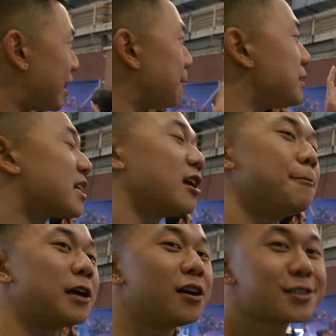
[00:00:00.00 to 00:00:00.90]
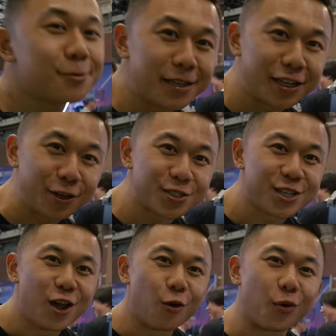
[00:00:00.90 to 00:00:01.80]
That means it can be also be
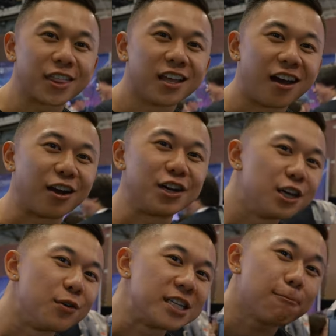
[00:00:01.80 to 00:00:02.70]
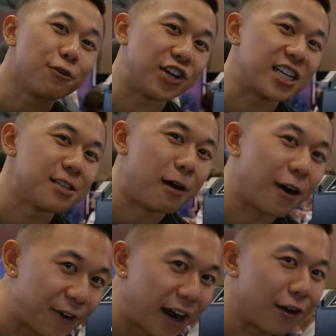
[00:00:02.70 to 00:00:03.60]
used with our newest projection
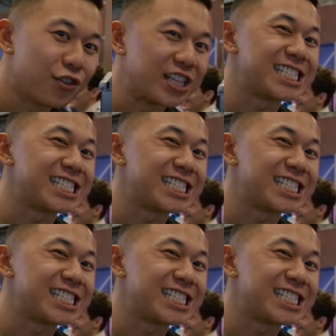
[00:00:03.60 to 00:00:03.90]
modifier, the